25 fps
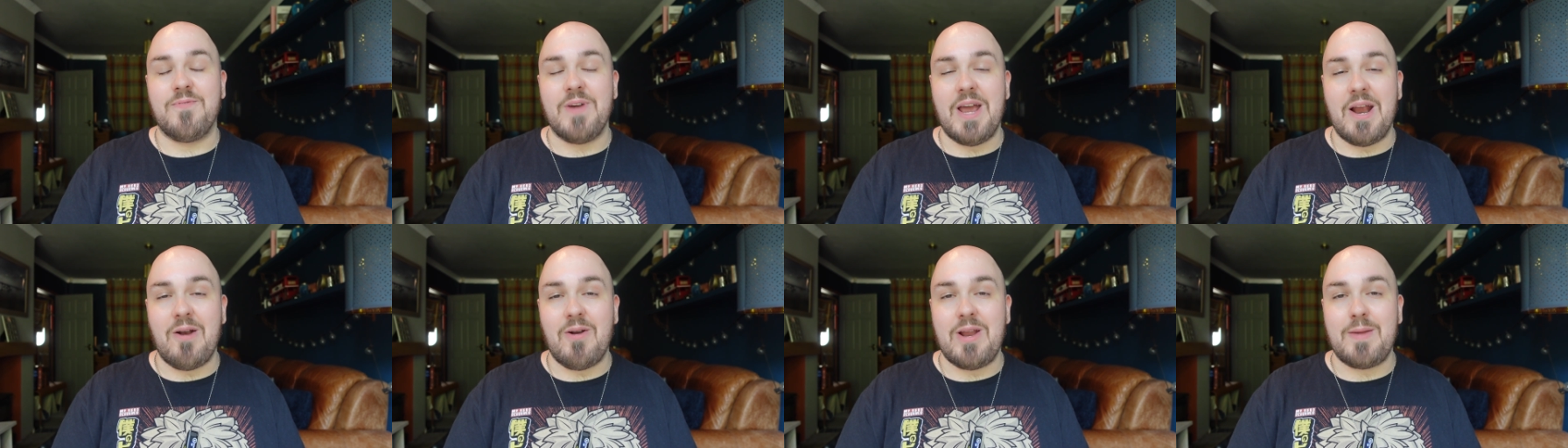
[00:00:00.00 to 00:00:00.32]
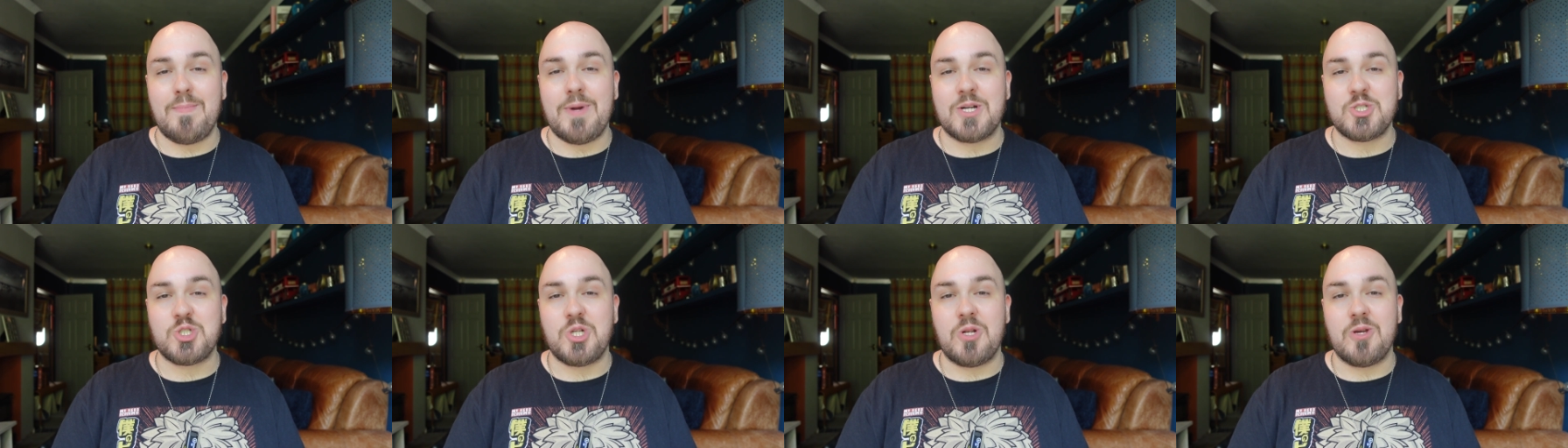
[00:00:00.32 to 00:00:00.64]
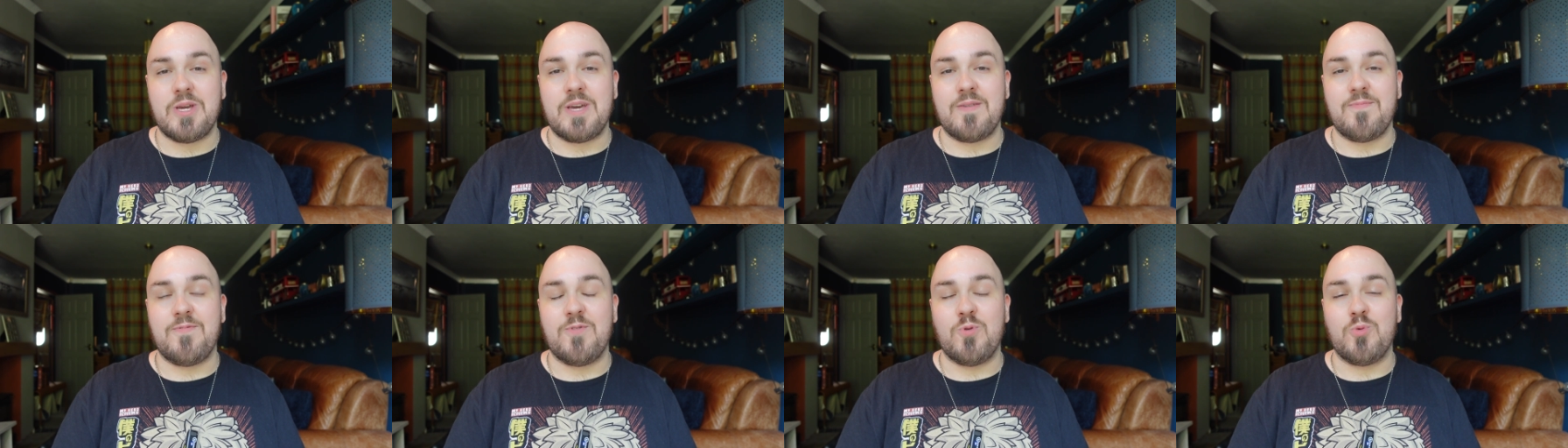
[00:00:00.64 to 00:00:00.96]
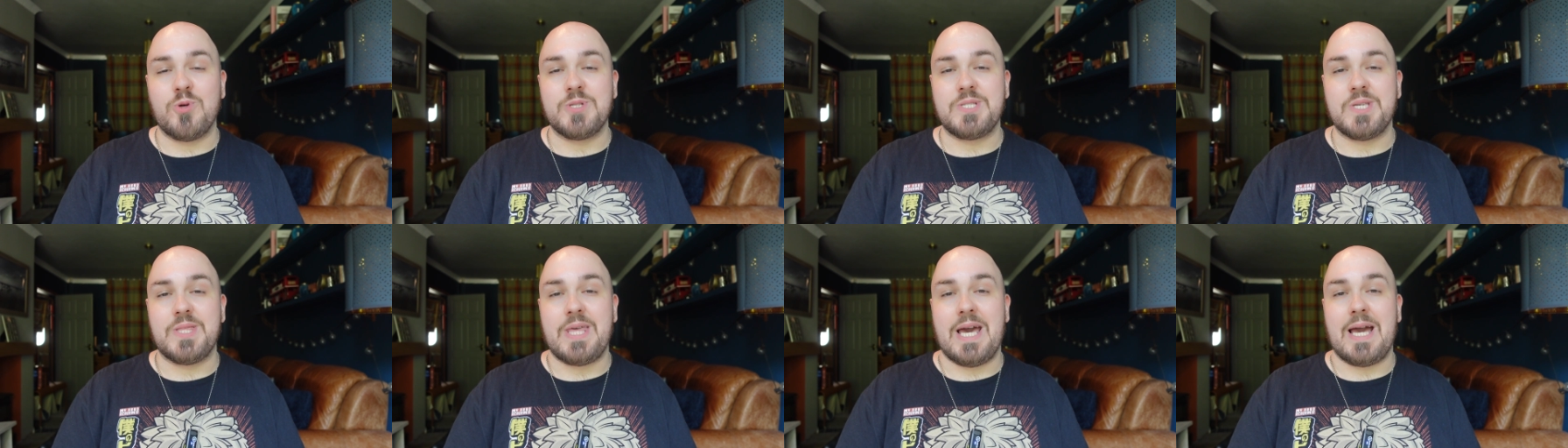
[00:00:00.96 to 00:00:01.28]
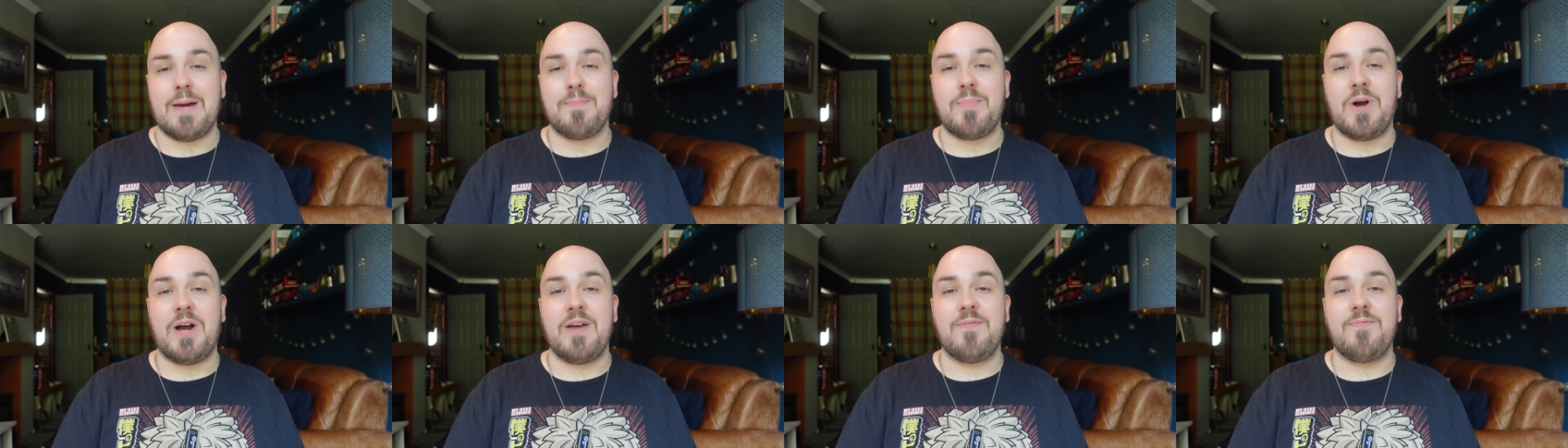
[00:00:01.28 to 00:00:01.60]
Very much looking forward to
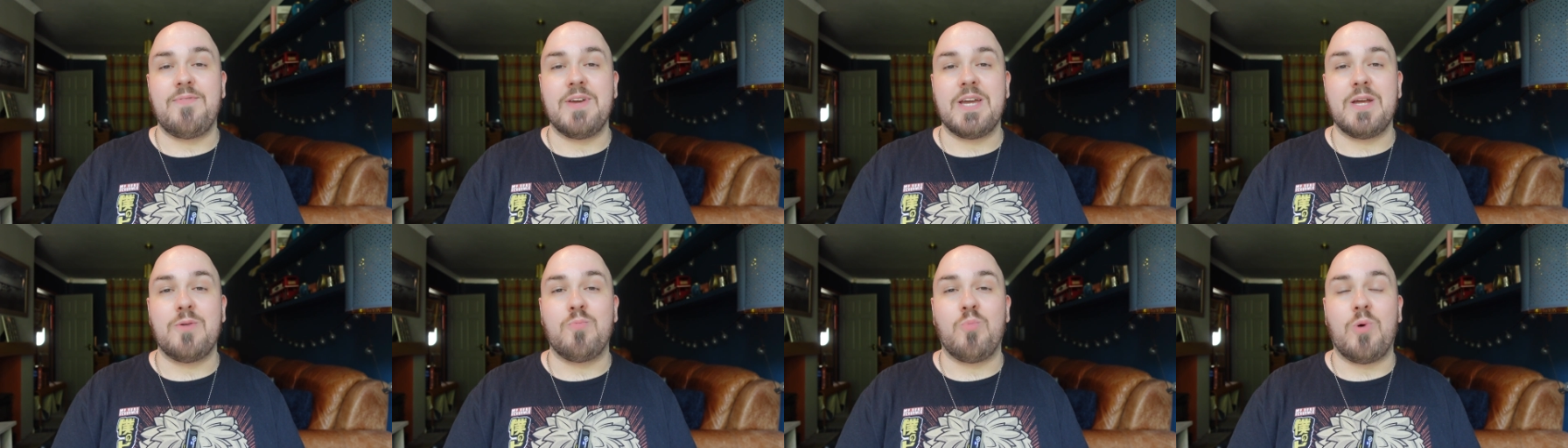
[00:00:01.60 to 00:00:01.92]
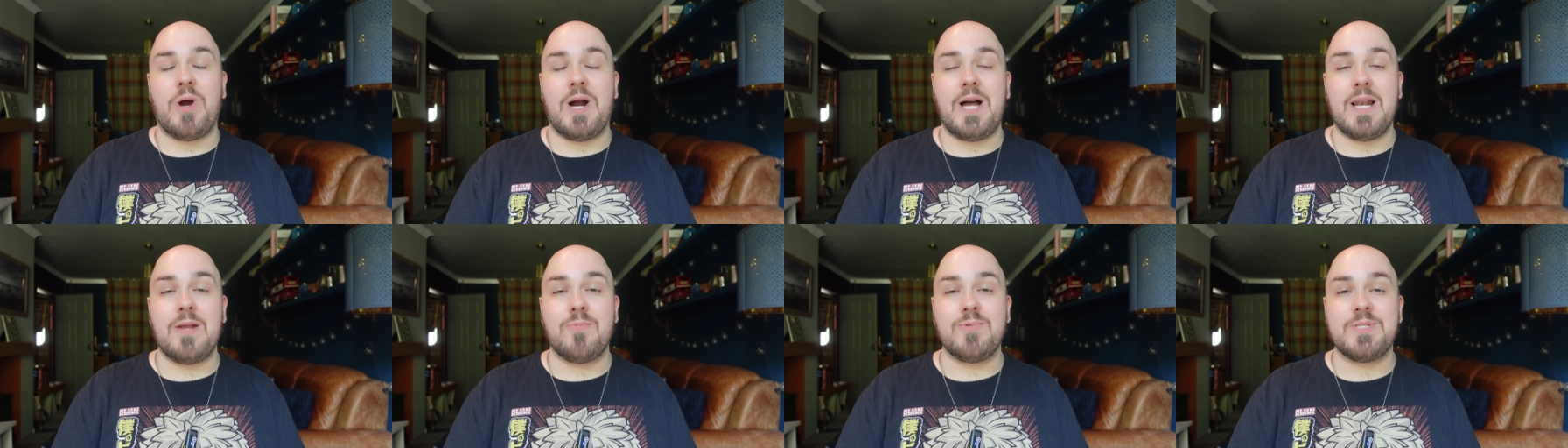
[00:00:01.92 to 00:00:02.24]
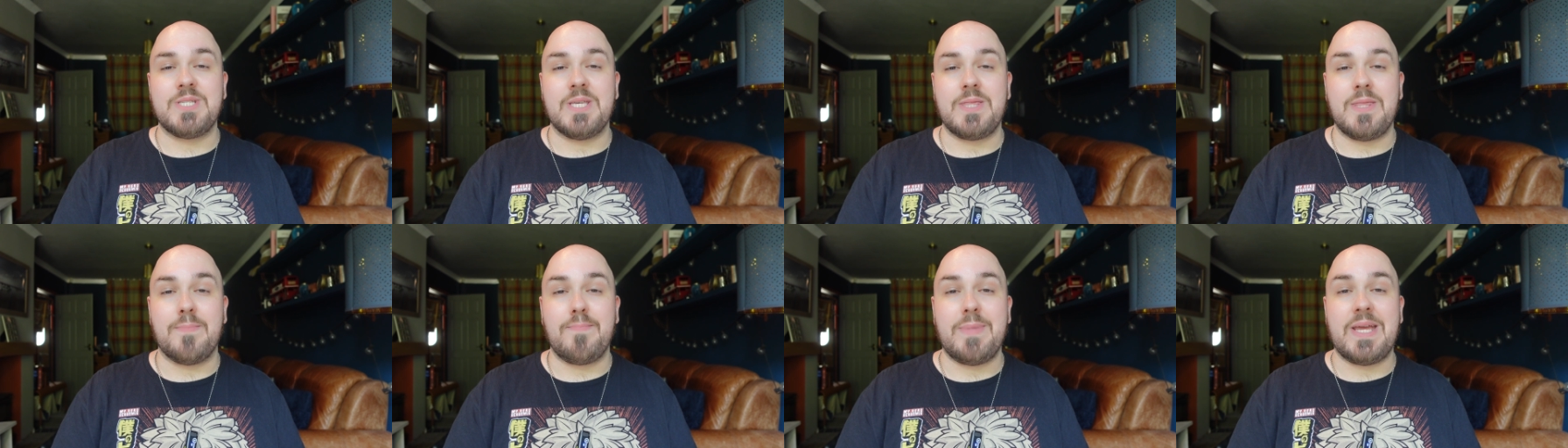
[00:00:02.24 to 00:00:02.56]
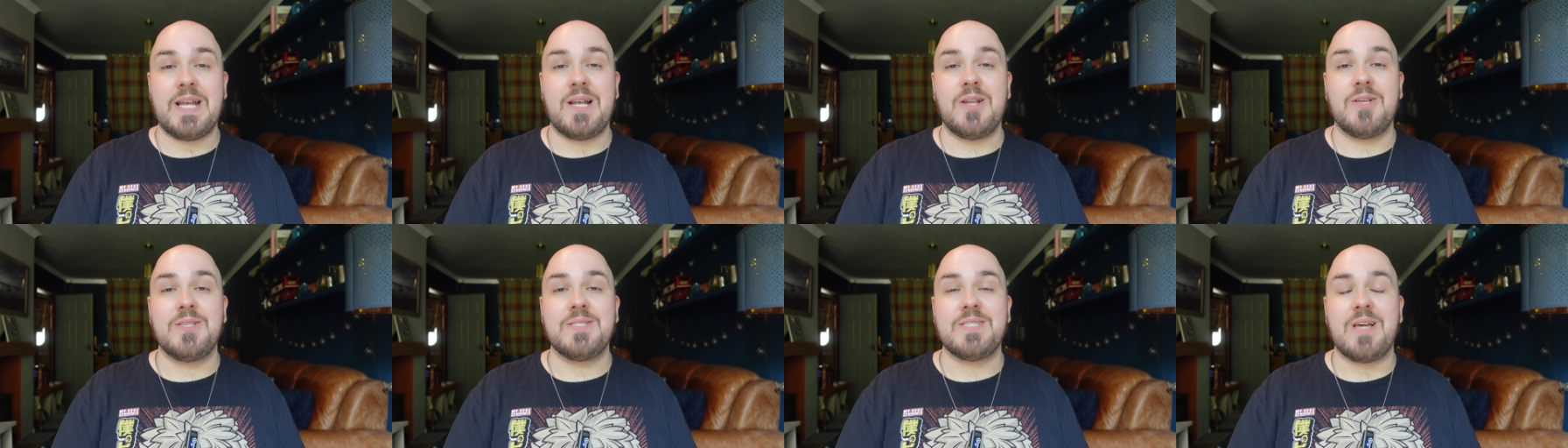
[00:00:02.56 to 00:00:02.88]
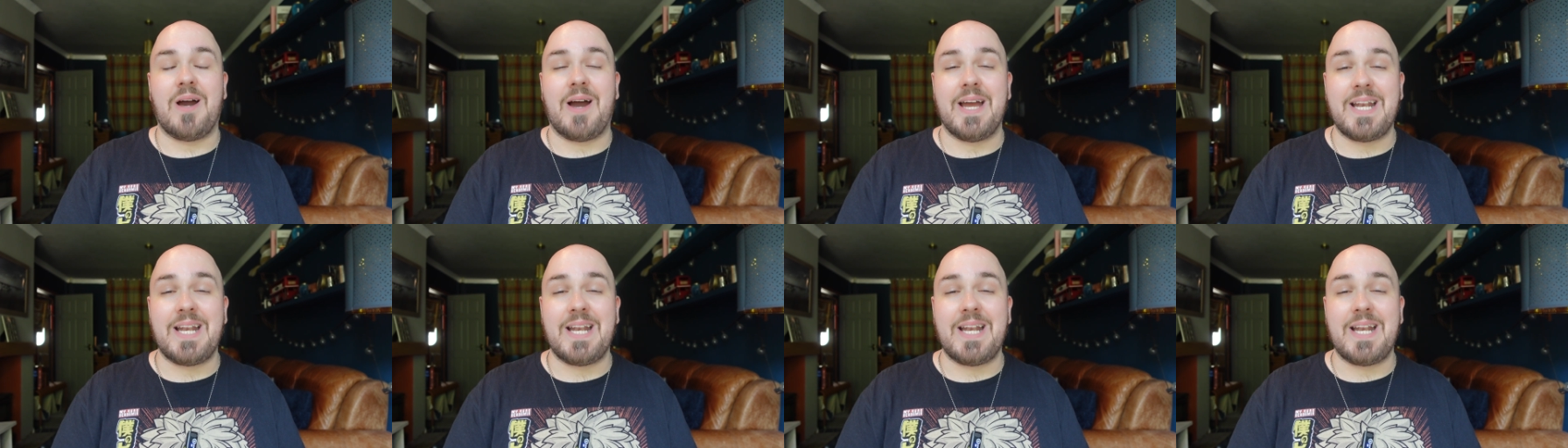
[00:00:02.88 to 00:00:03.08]
that, but I figured while I was in the Midlands,